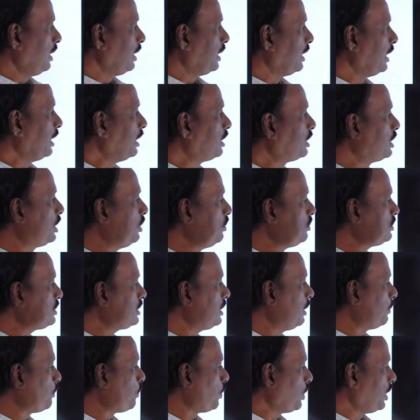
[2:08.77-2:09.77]
It gives
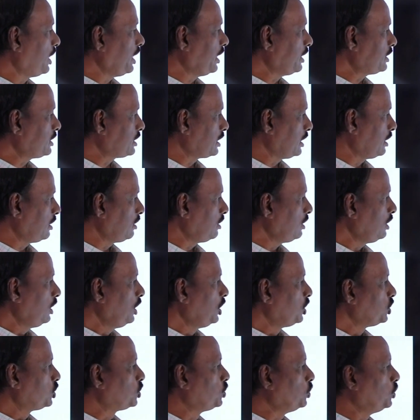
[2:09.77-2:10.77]
the protection
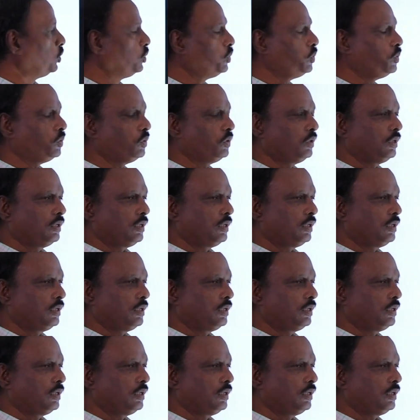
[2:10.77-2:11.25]
to